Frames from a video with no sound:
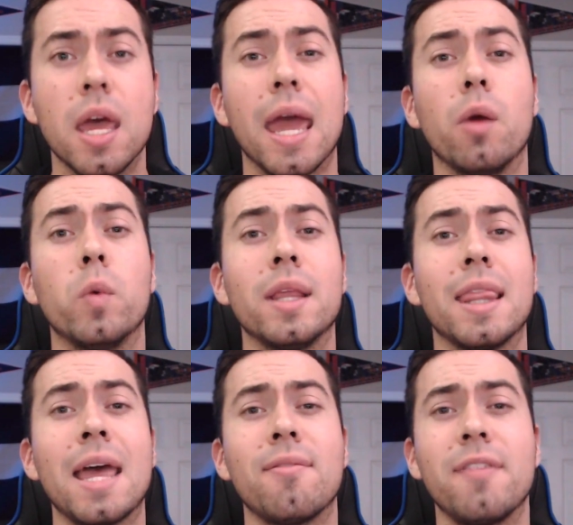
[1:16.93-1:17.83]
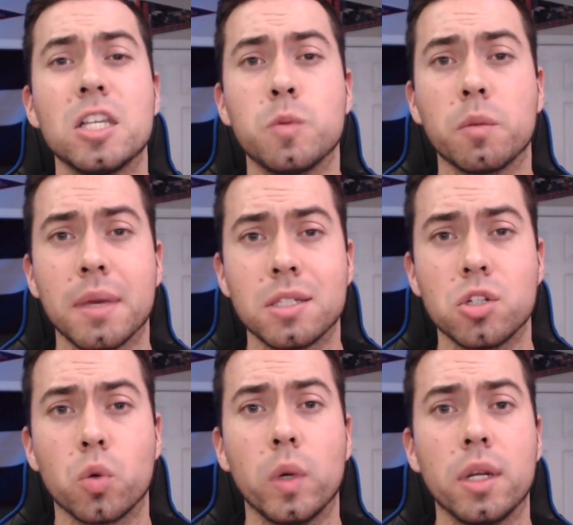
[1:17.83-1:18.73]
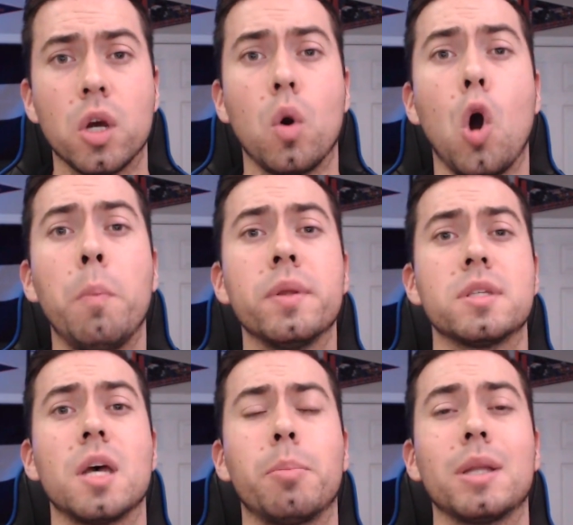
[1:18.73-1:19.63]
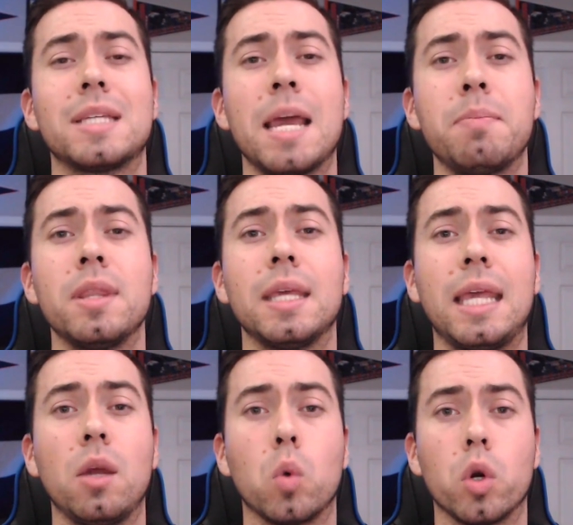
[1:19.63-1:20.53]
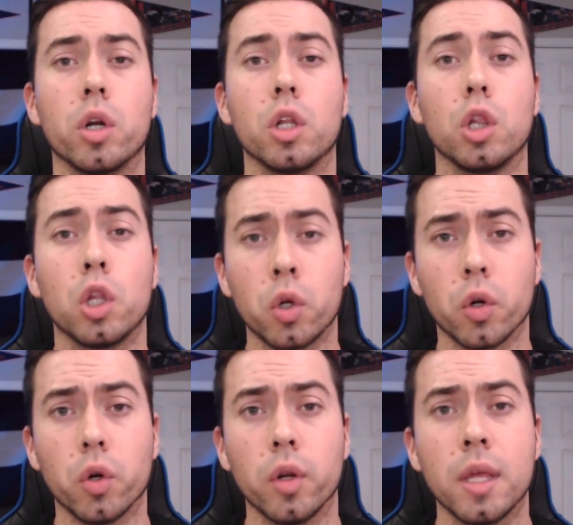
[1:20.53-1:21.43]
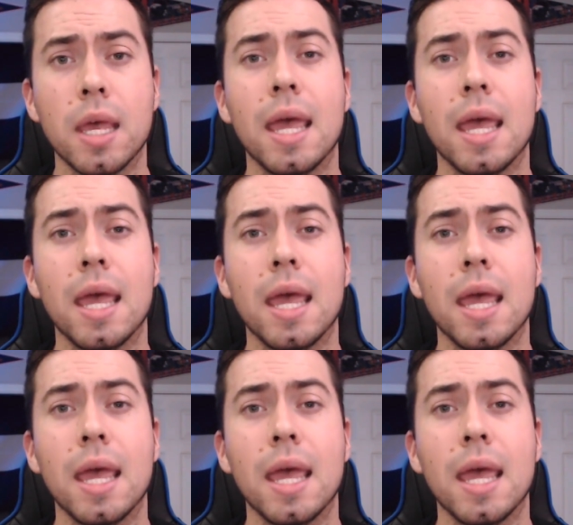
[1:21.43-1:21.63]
And when that Facebook Messenger window opens up, type in the keyword learn,